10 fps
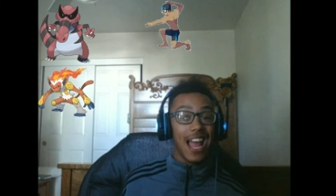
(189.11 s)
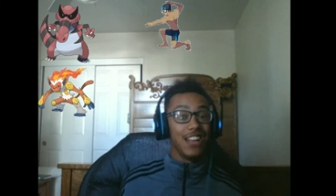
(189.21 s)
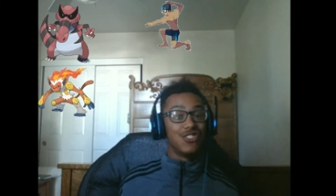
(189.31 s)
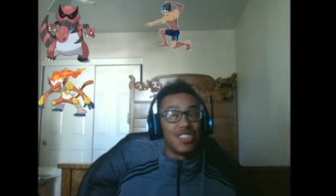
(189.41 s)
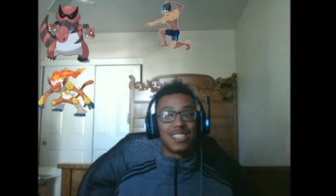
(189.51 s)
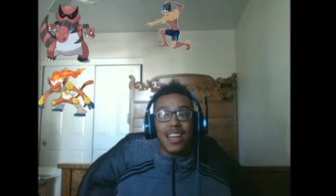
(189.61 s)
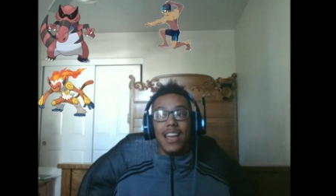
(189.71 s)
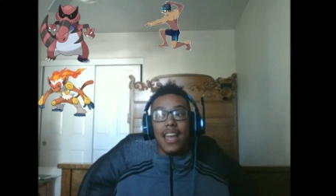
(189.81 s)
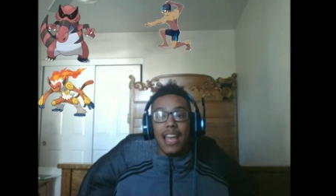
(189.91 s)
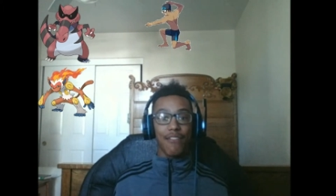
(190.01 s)
And just,
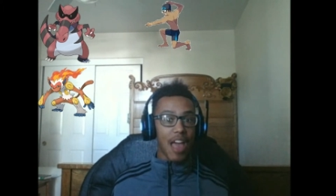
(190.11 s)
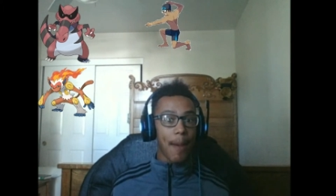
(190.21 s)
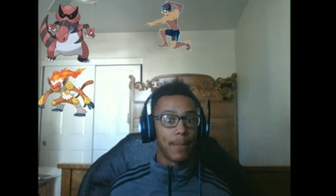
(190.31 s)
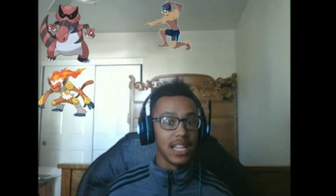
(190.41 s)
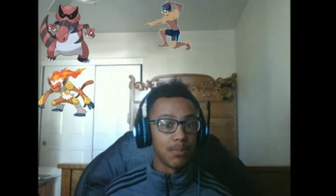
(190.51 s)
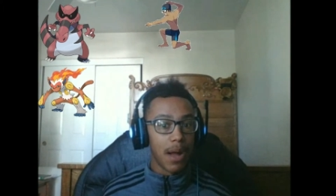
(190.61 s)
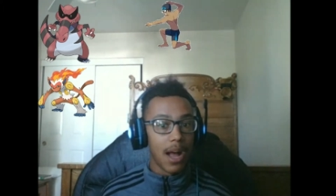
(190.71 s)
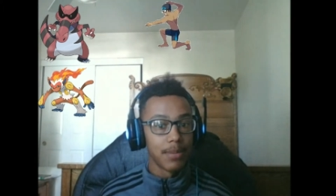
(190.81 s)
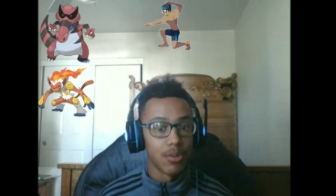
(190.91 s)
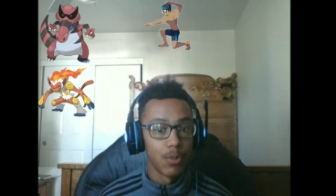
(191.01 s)
if that Blaze
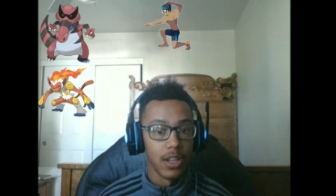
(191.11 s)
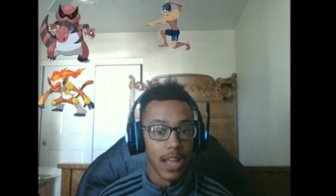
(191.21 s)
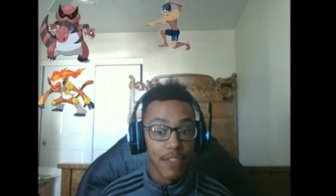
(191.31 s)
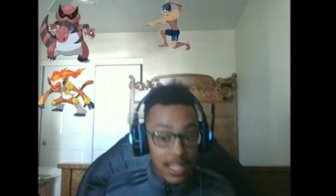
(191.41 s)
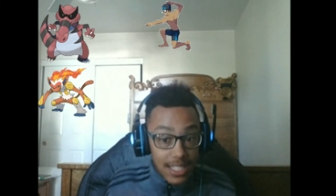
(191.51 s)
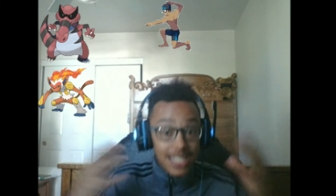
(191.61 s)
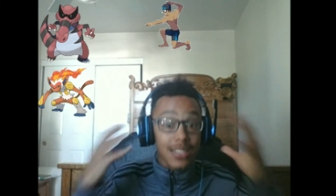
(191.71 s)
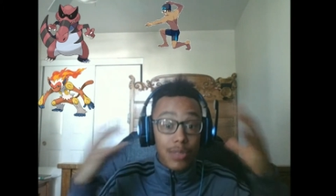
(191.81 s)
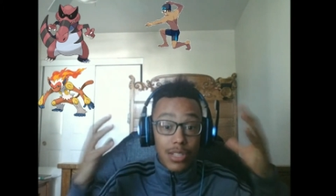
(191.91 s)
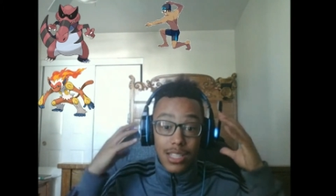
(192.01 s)
popped in real life, because
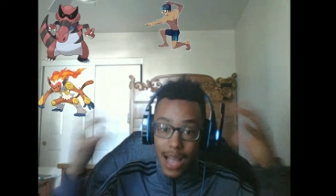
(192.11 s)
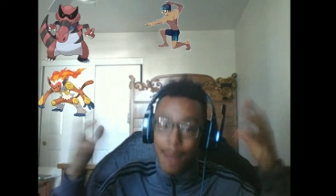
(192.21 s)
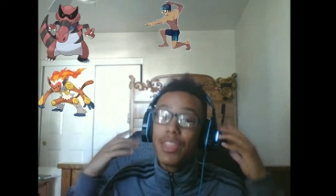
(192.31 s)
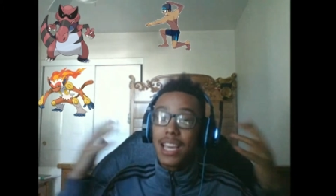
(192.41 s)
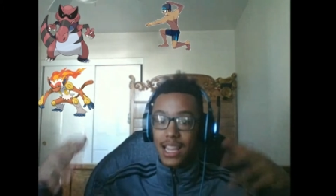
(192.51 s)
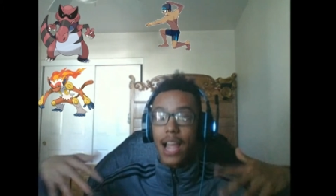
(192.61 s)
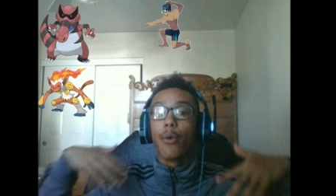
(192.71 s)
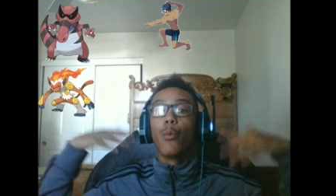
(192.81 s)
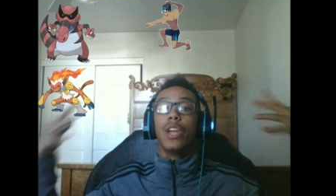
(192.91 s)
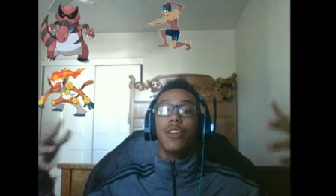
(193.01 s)
I'm thinking like
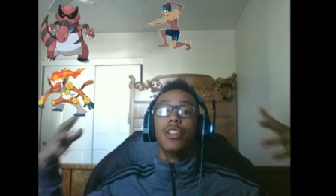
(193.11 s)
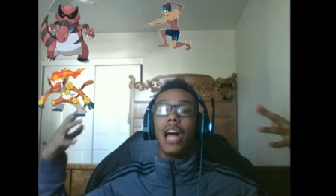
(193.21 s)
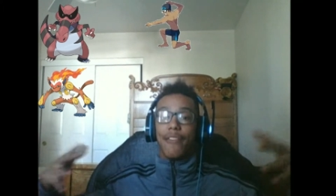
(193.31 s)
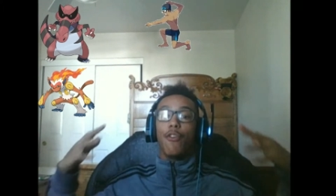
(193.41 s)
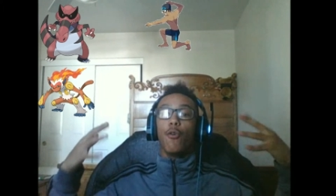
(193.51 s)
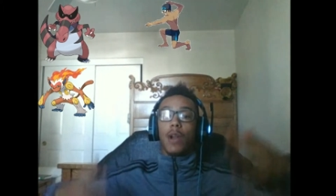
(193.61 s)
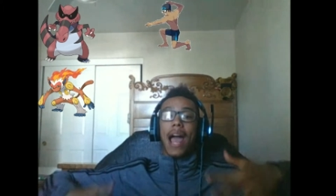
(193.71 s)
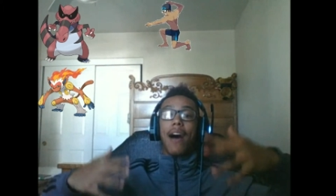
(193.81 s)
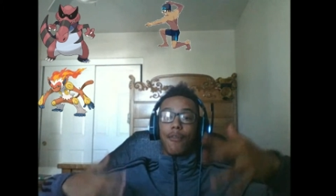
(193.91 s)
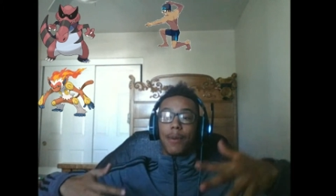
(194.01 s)
real life, who would I
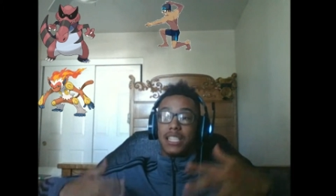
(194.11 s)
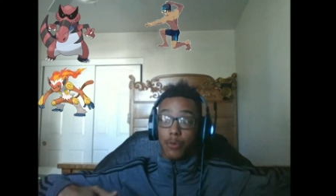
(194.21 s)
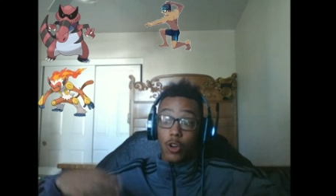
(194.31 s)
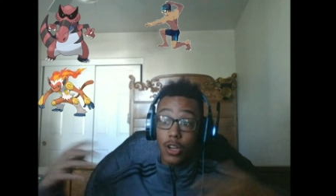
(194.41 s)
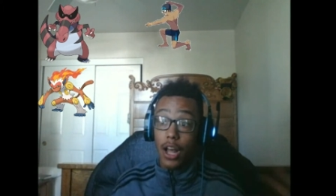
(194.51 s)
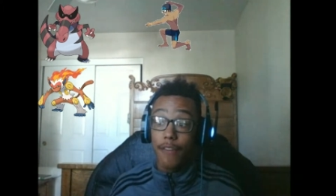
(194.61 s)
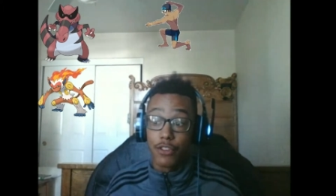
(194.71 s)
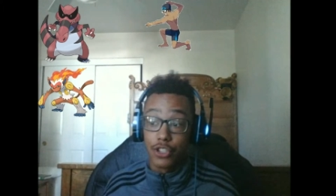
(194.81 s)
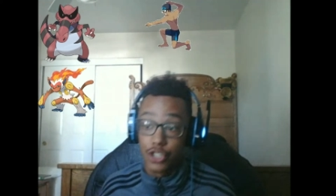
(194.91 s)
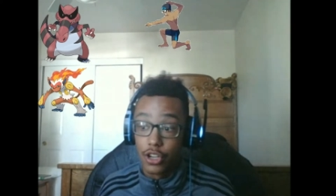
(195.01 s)
have on my team? Crocodile
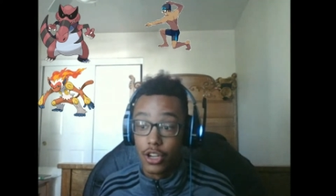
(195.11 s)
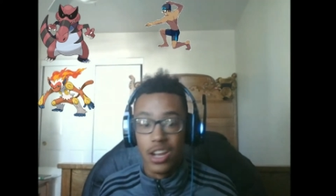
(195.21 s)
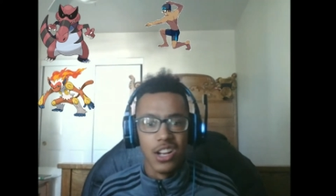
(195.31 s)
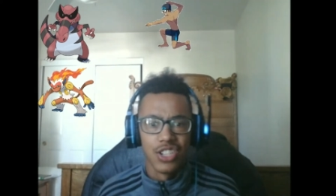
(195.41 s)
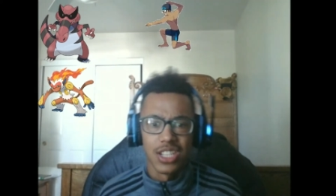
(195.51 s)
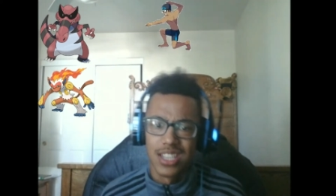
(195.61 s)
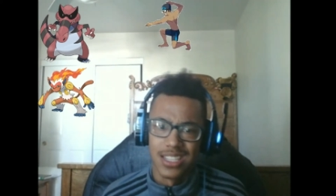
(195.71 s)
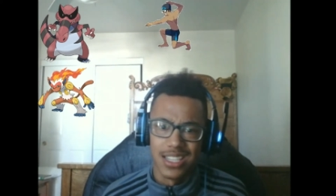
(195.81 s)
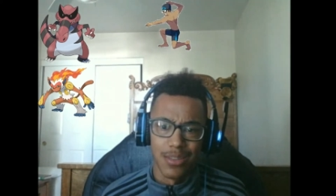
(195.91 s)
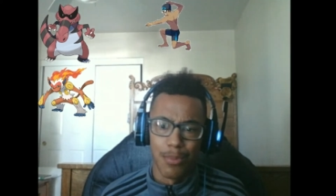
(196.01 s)
for sure, just because
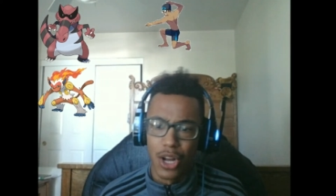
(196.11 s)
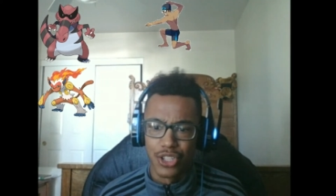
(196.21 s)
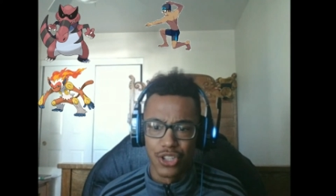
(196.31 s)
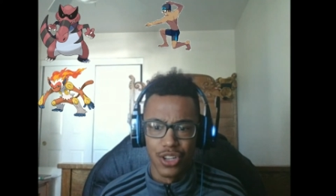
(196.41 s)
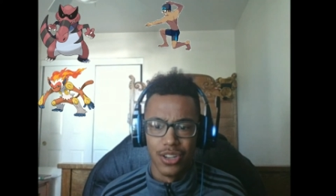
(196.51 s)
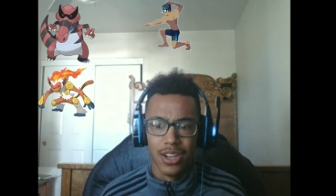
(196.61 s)
he's a monster. And